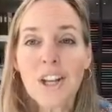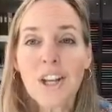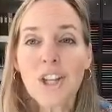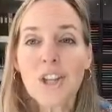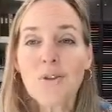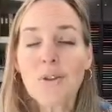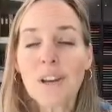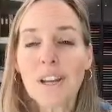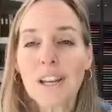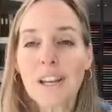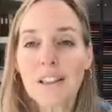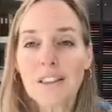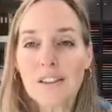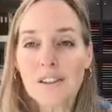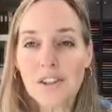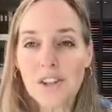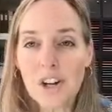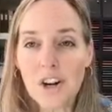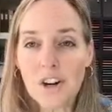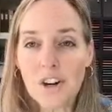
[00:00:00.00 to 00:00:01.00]
You can get the
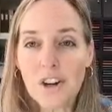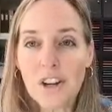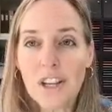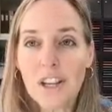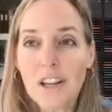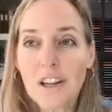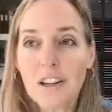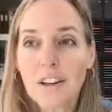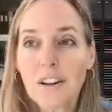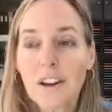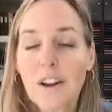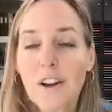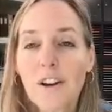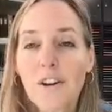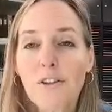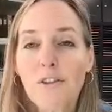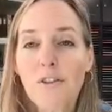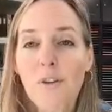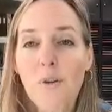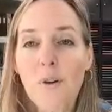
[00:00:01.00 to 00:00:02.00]
Starter Kit
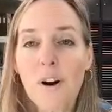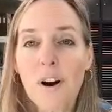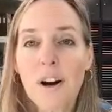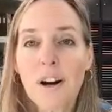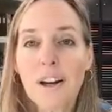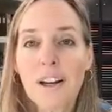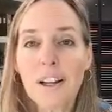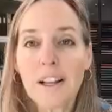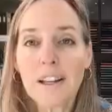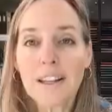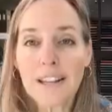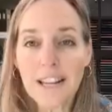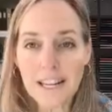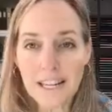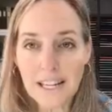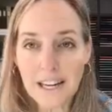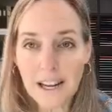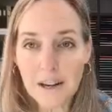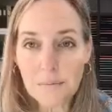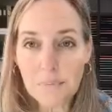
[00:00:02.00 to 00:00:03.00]
for
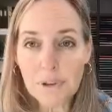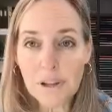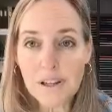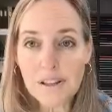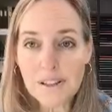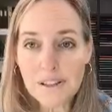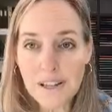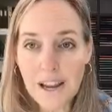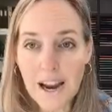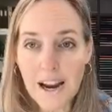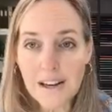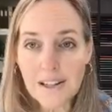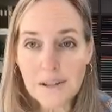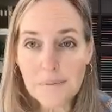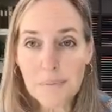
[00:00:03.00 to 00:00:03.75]
$99 plus tax,